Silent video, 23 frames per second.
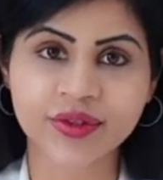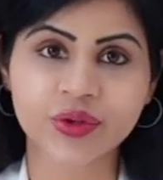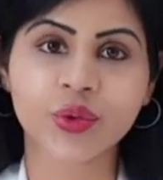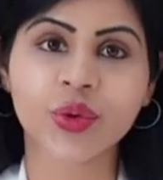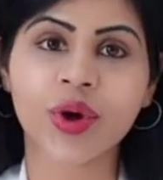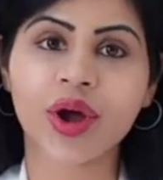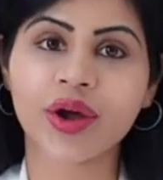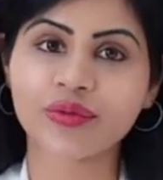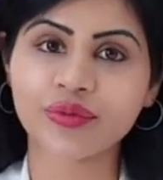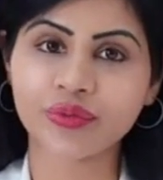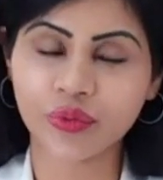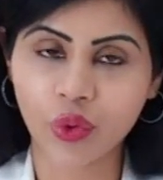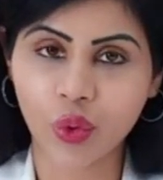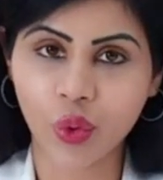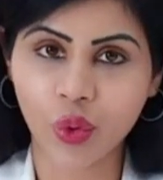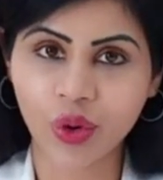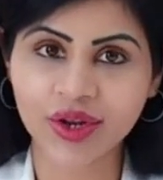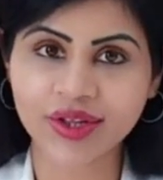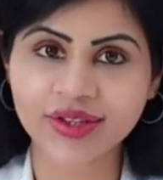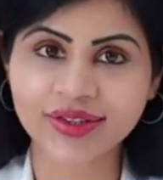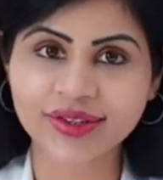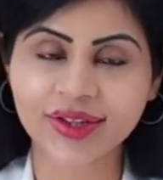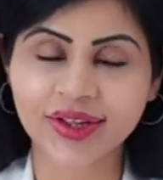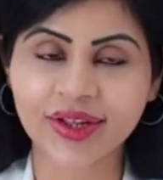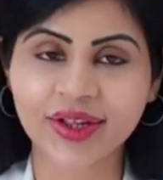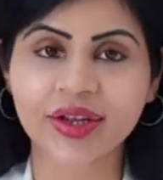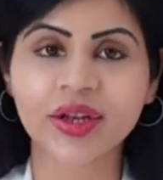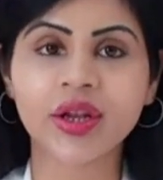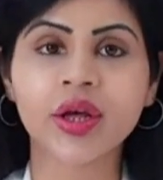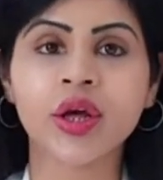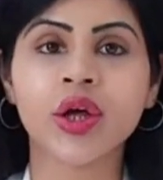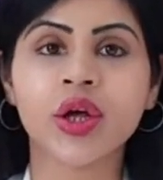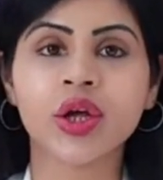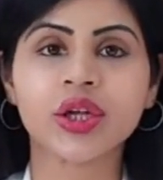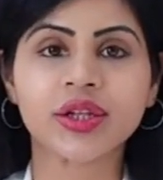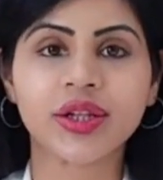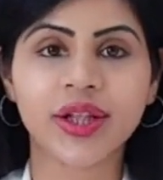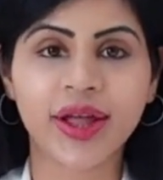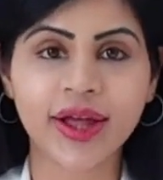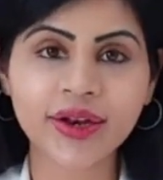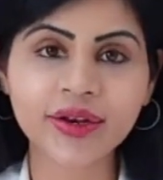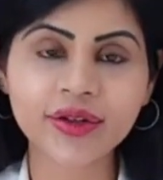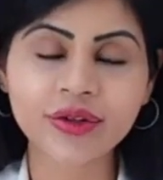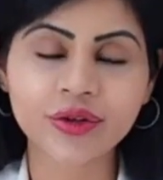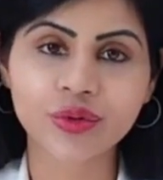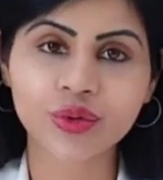you have flawless skin,
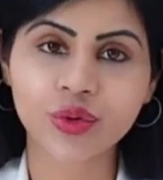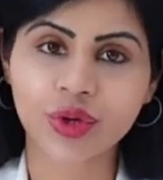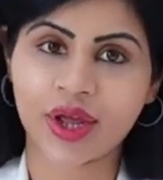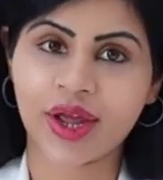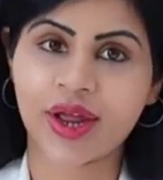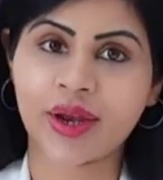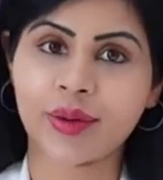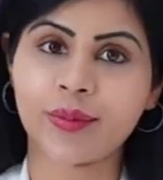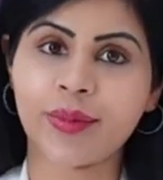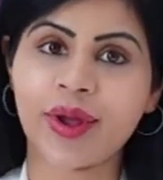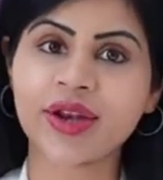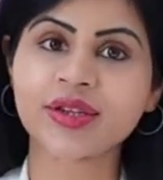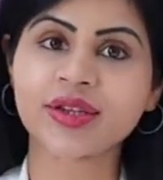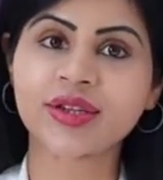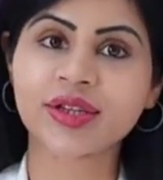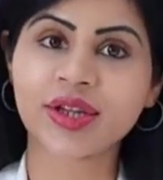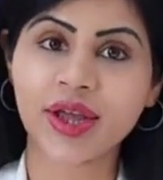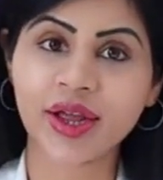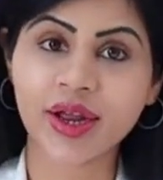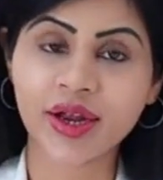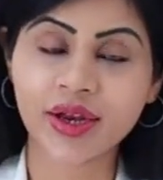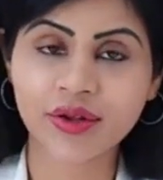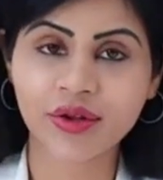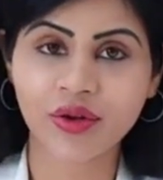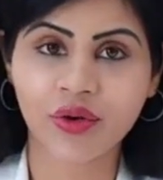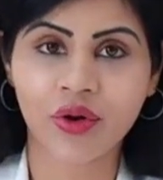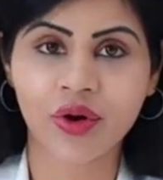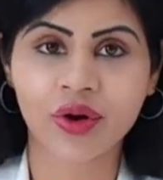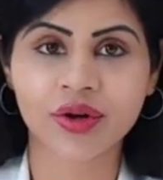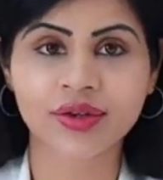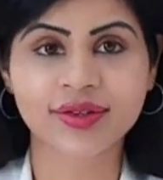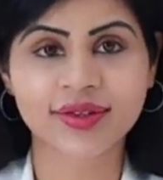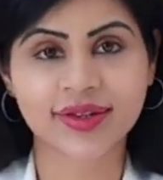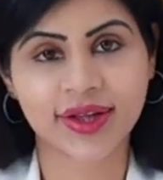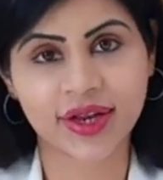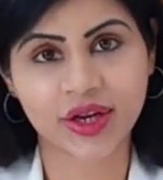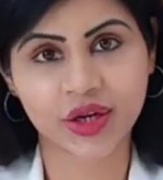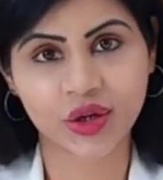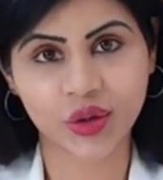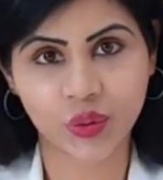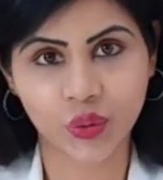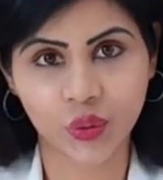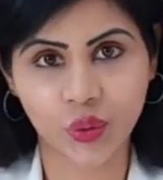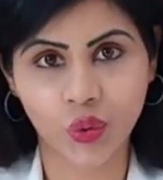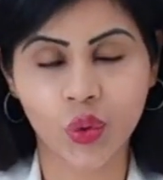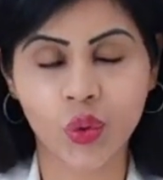then you can maintain your skin
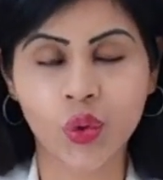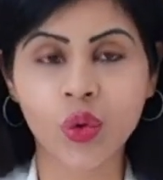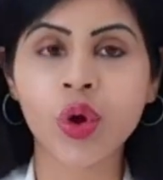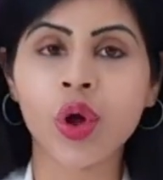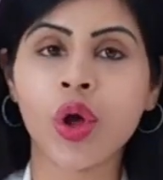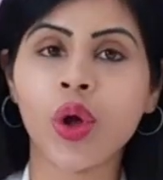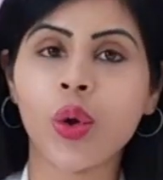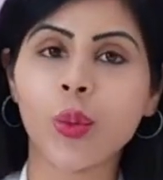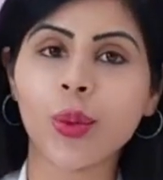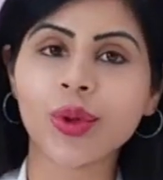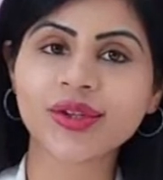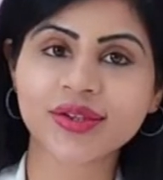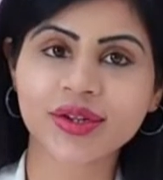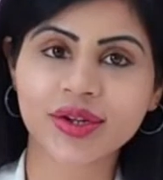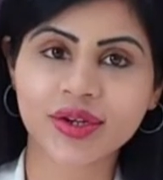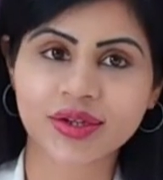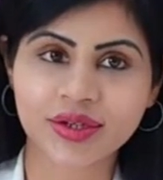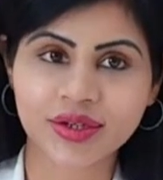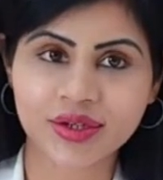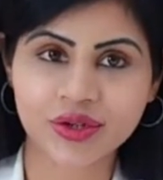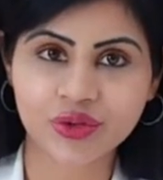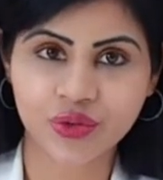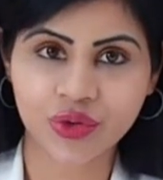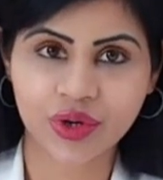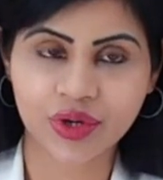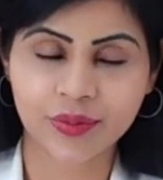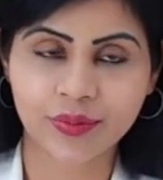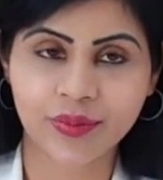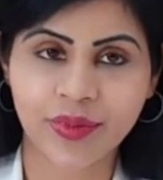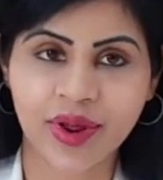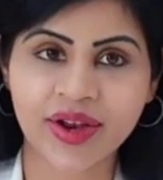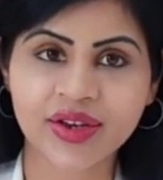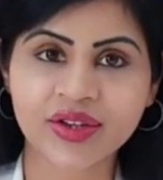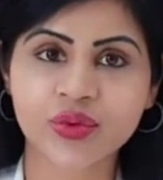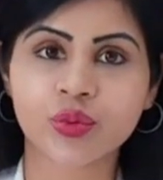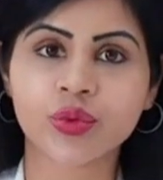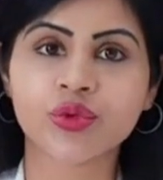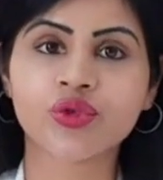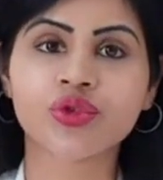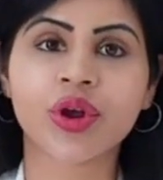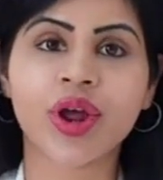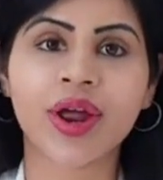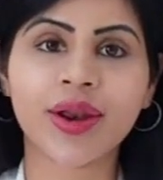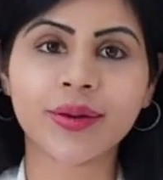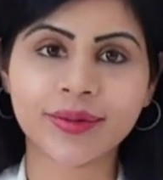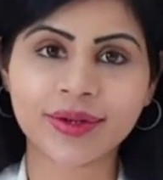glow with certain treatments which
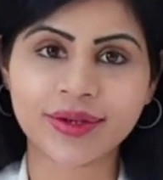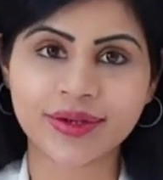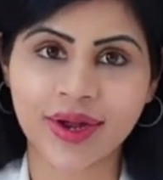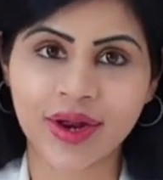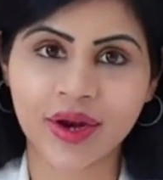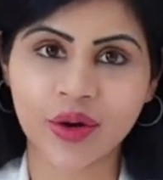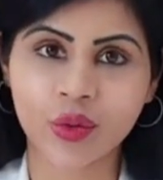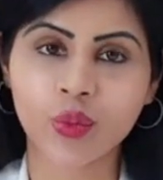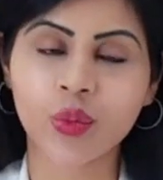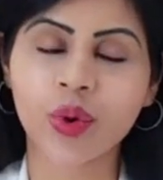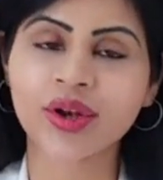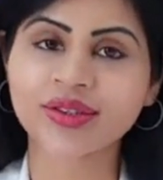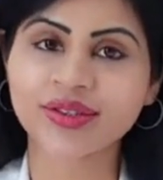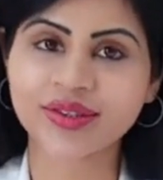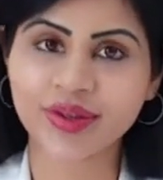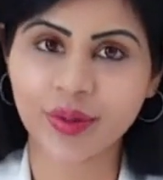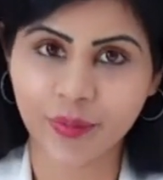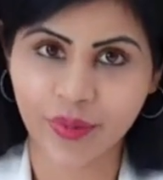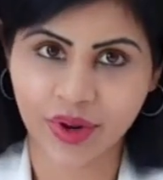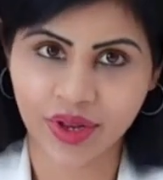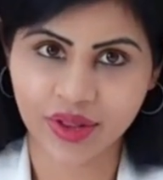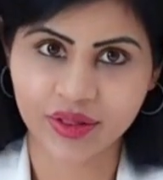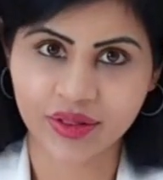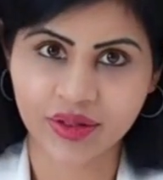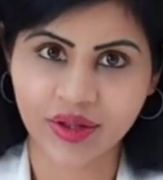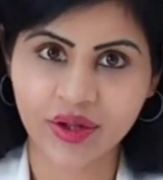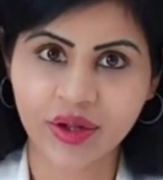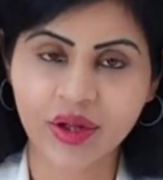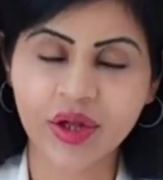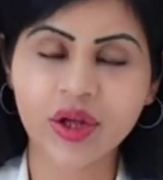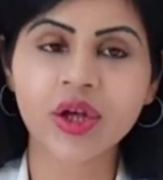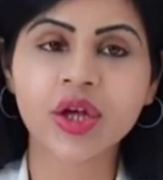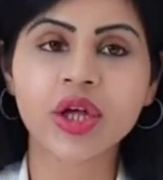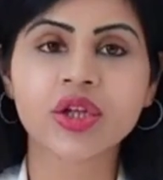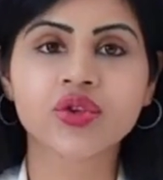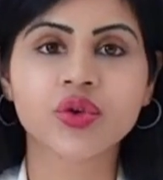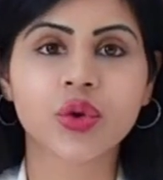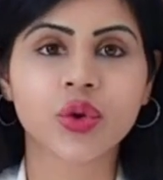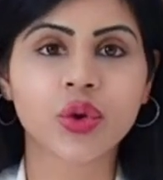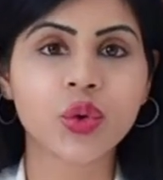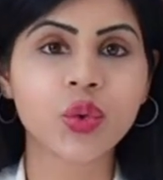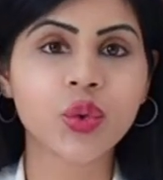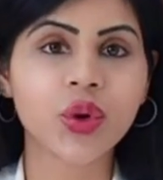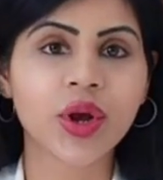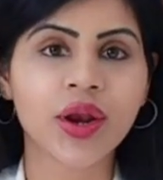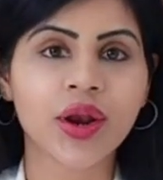can be done once a month. So
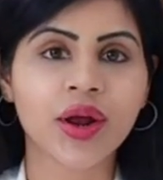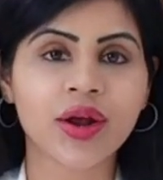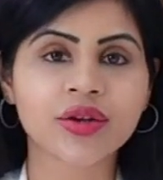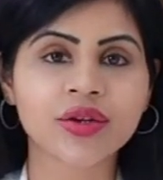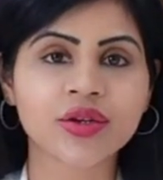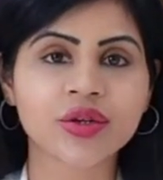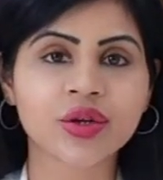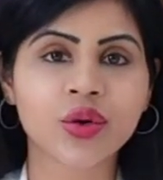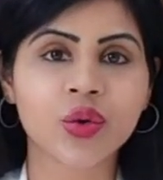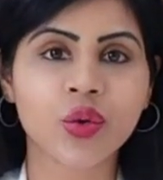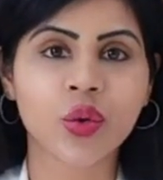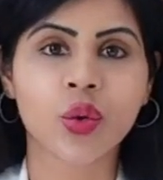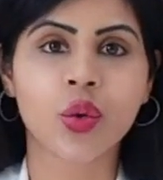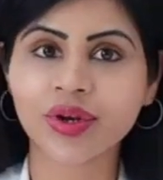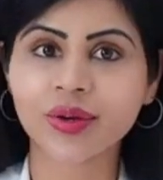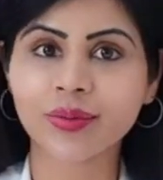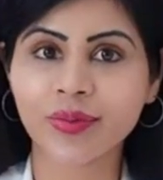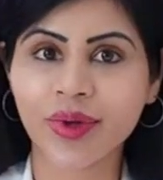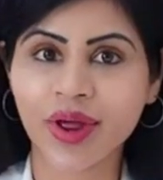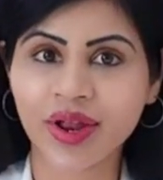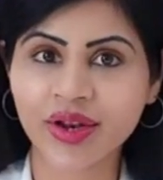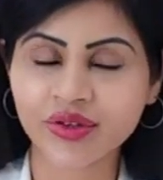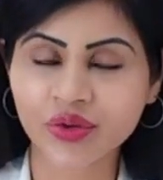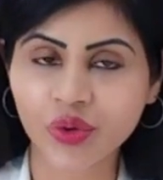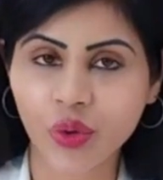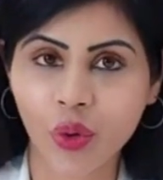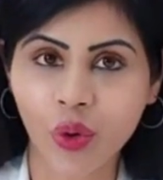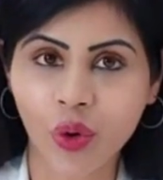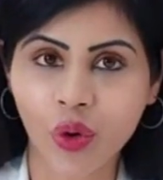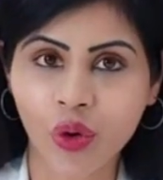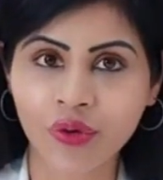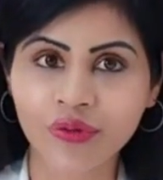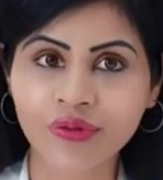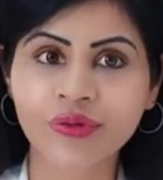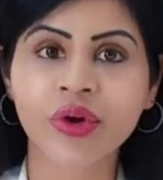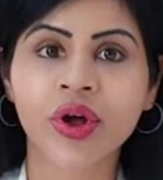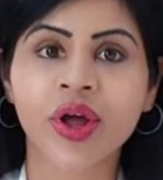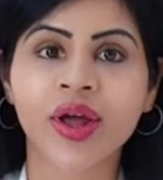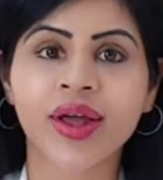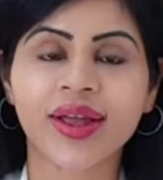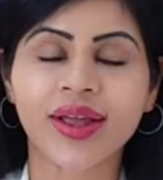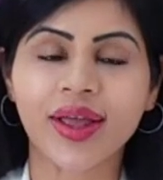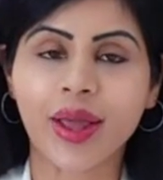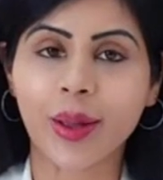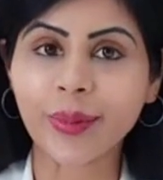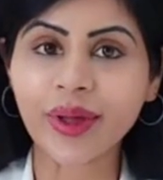you can undergo treatments of
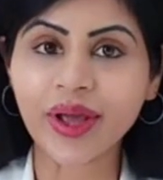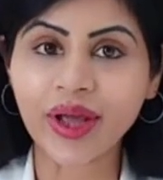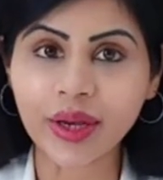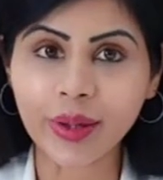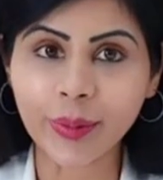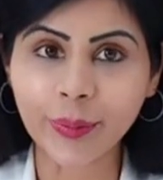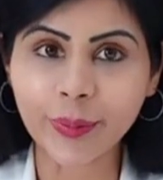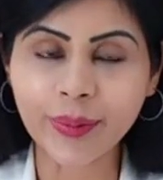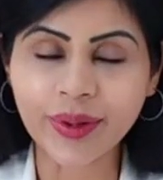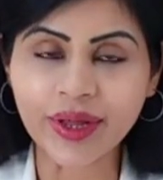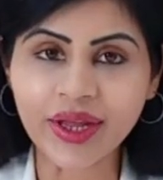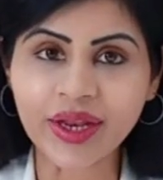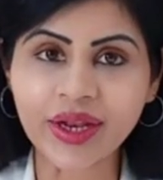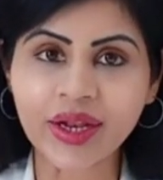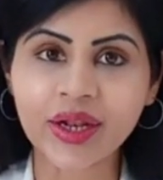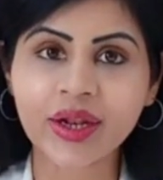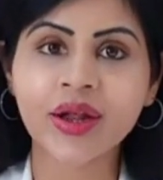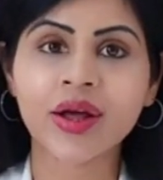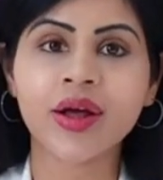chemical peel,